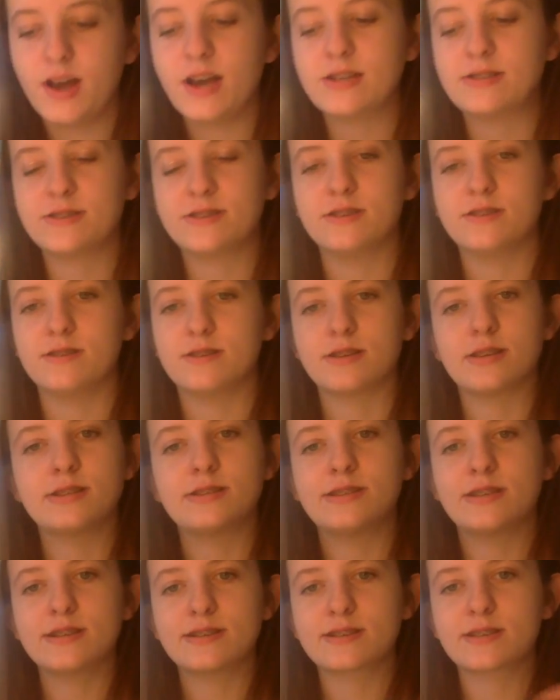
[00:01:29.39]
bad? The
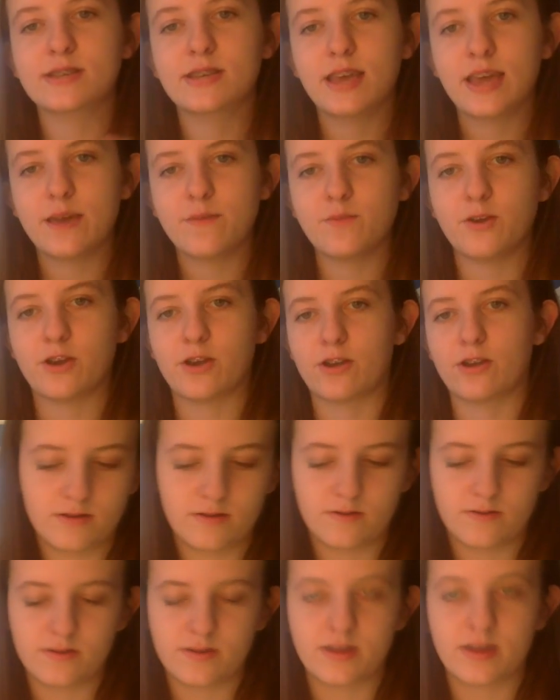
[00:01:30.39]
disclaimer
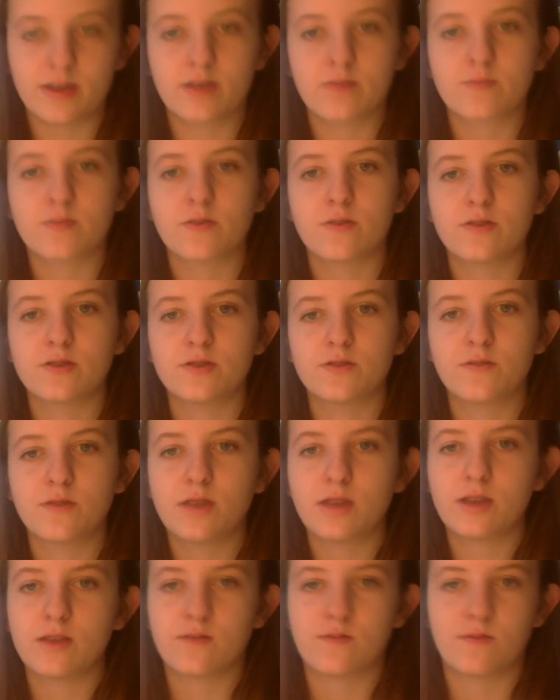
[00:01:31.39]
I'm going to
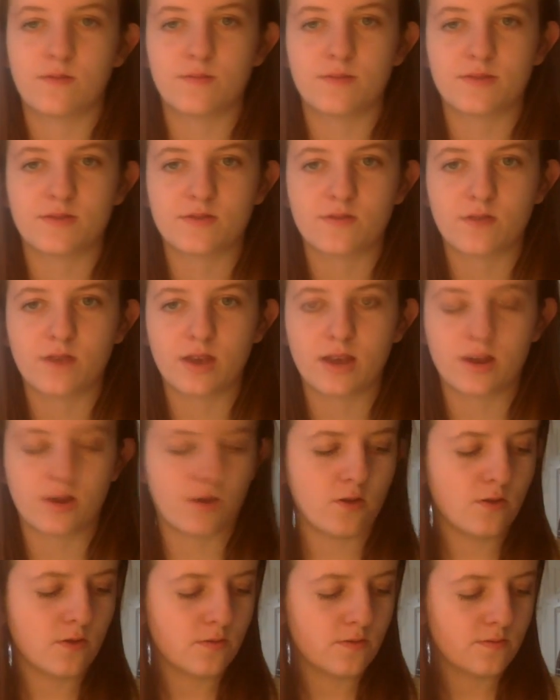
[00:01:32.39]
read from the screen.
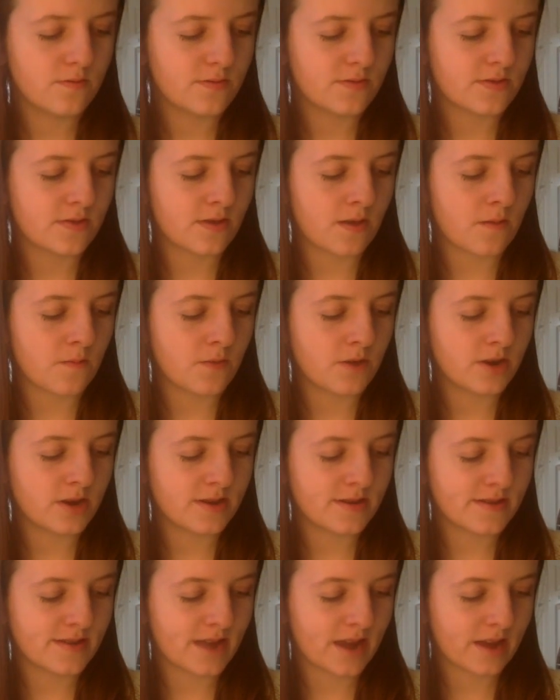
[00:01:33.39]
Oh,
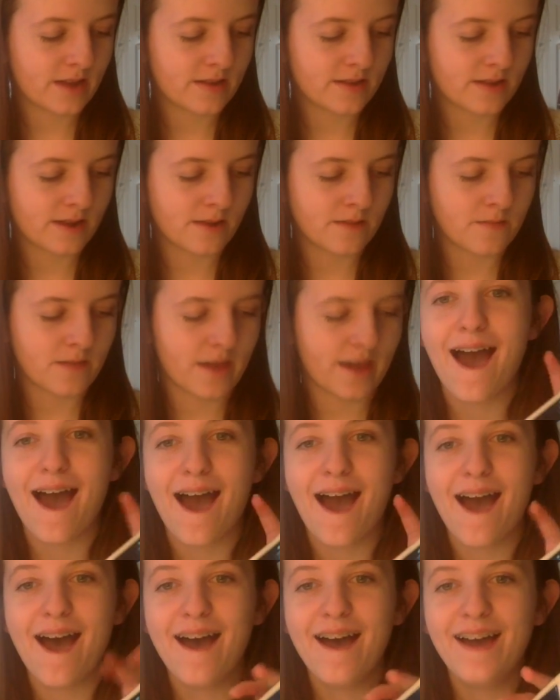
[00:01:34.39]
someone is texting
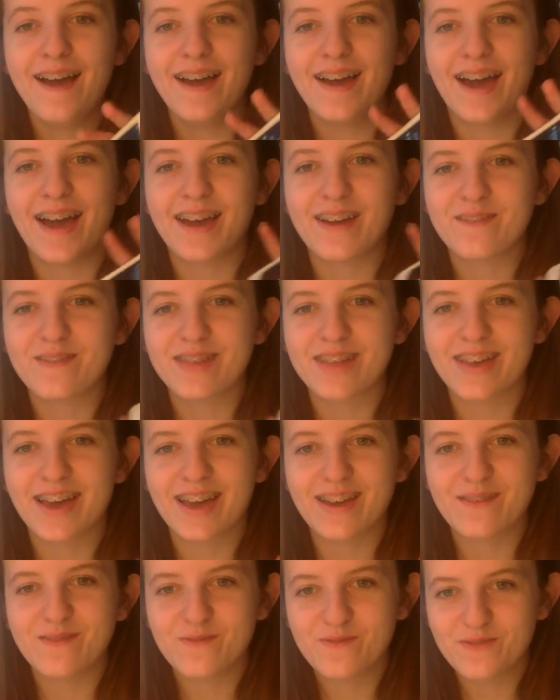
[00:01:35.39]
me. They have a
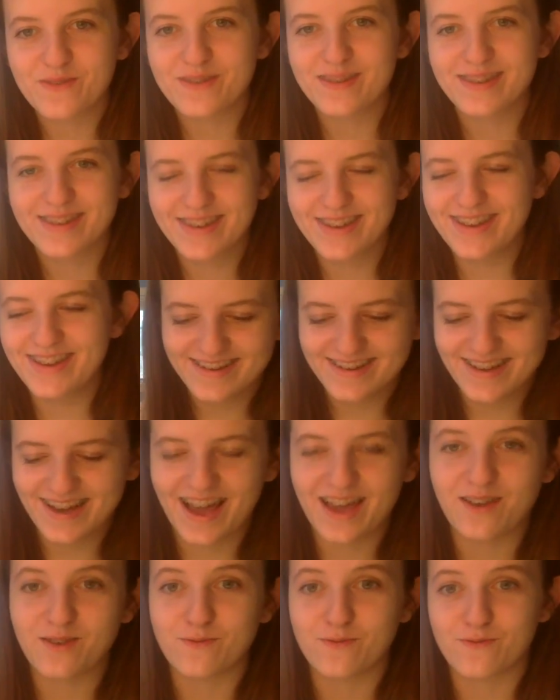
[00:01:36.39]
life.
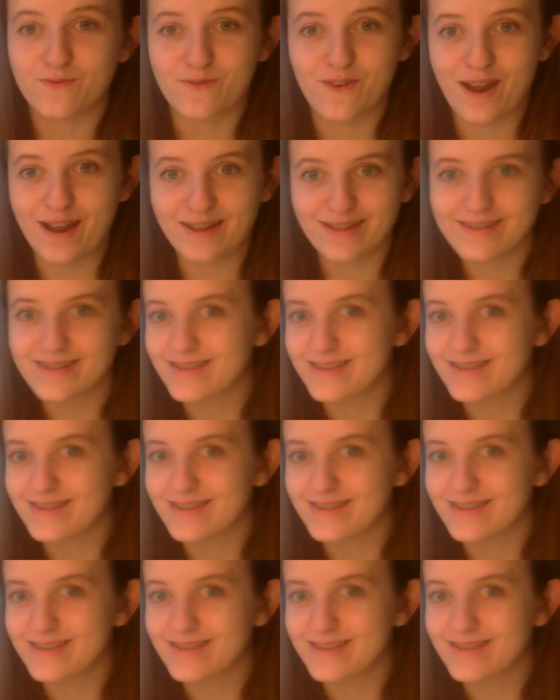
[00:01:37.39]
Friends.